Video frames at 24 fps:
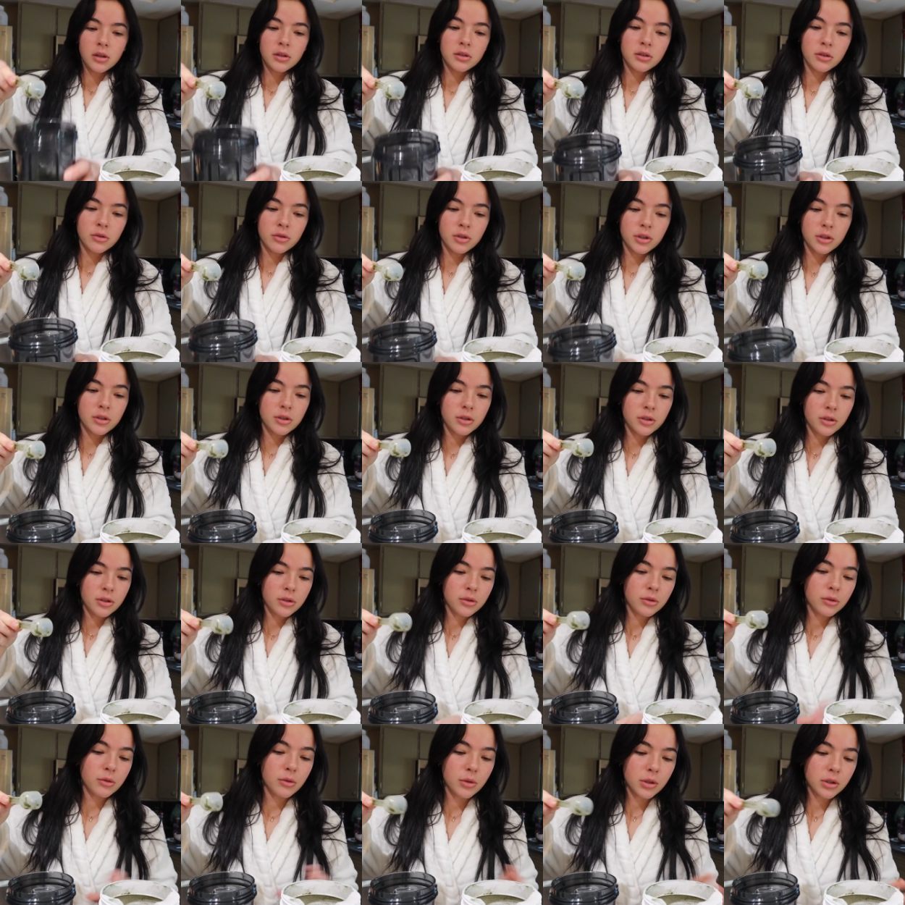So just
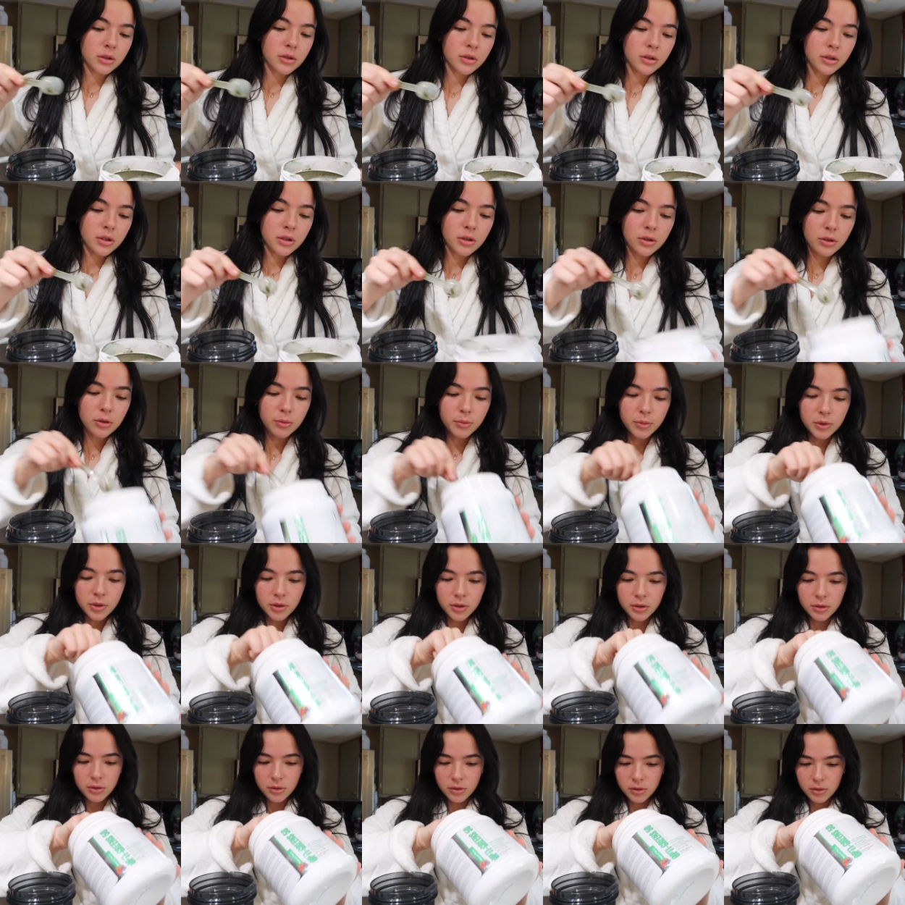two
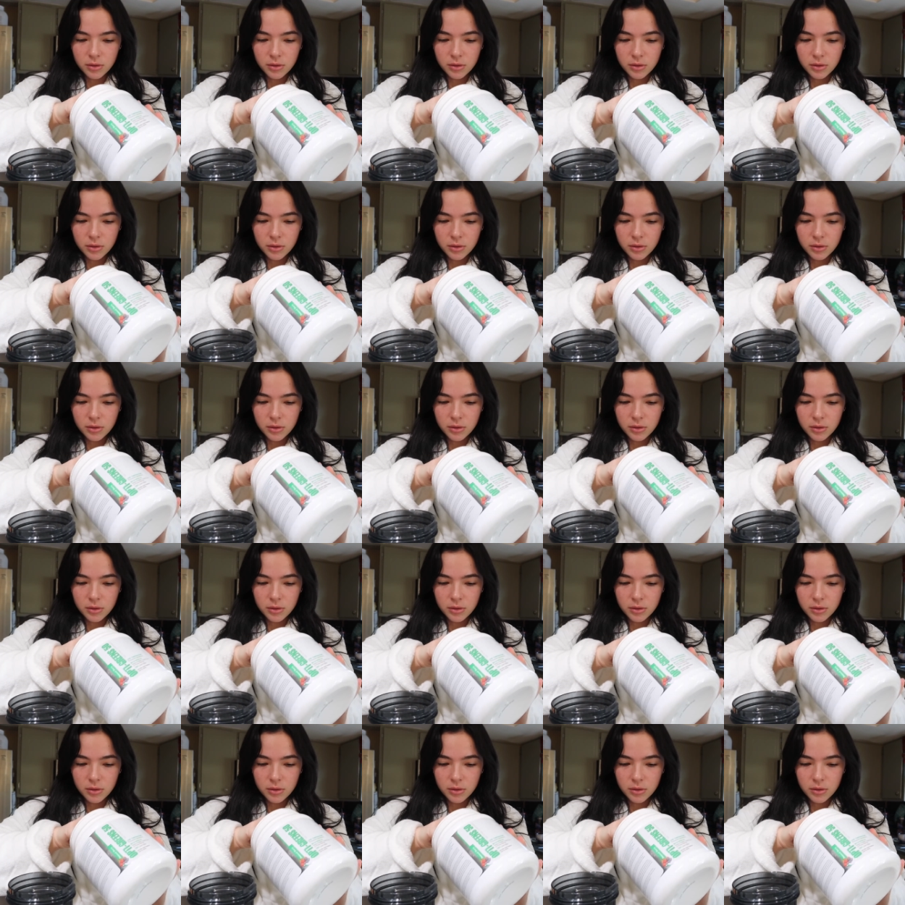scoops.